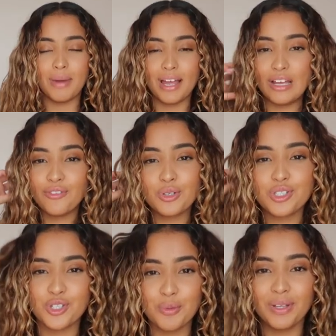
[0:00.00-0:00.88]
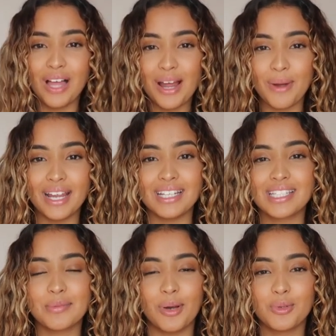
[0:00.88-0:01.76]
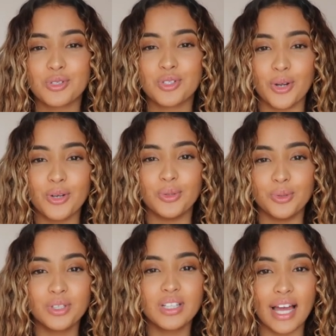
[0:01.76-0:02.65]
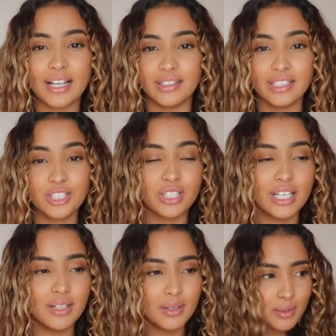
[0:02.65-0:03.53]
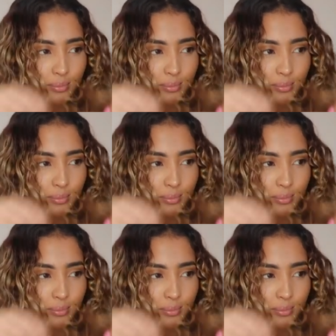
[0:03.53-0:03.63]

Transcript: My hair feels super lightweight. It smells so good. Like literally,